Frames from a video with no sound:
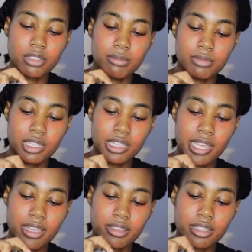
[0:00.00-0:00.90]
So I'm
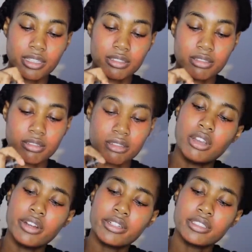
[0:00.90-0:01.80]
gonna add this
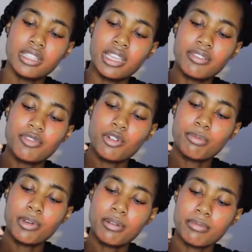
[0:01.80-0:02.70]
NARS like
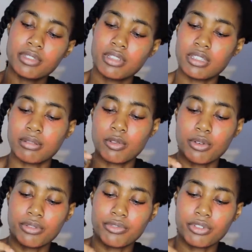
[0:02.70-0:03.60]
4 pumps because I'm
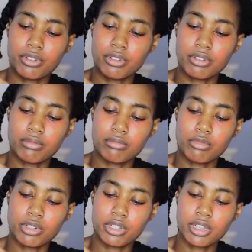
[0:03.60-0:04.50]
going for
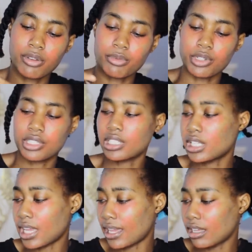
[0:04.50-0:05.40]
more coverage
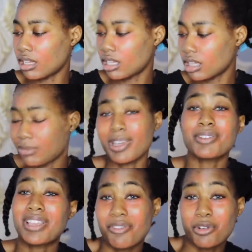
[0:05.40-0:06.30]
today. That
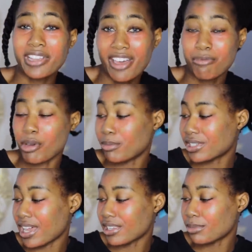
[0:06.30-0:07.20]
was like 4.5
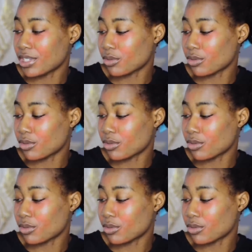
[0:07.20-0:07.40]
pumps, guys.